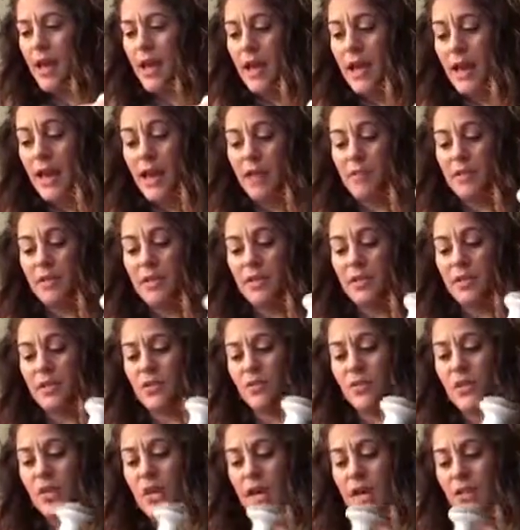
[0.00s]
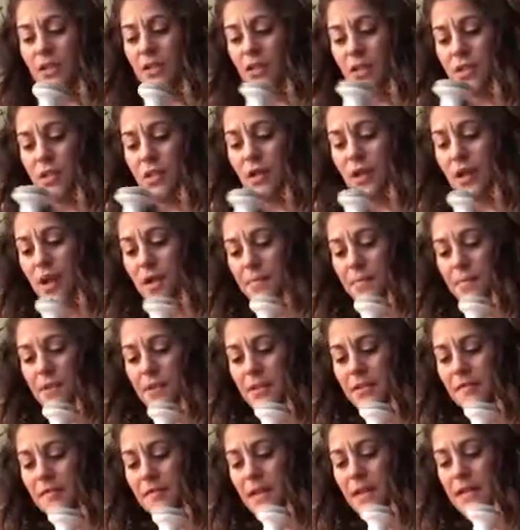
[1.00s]
And I'm going to do that just a couple
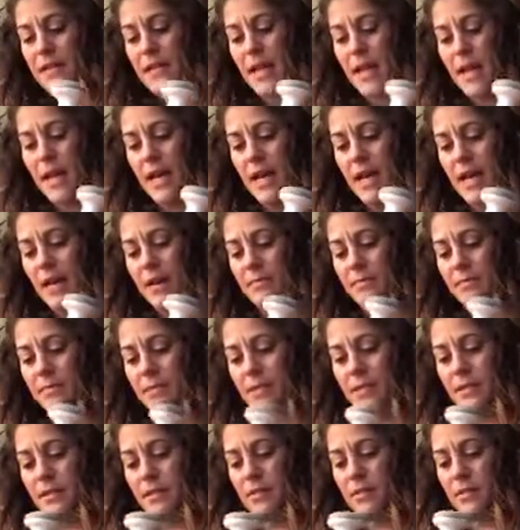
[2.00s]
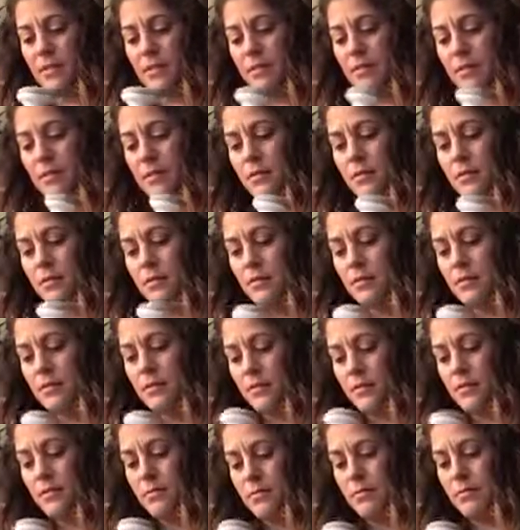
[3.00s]
different times.
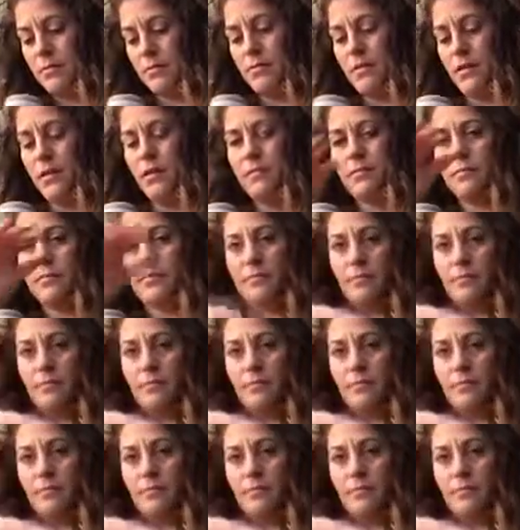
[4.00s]
All right.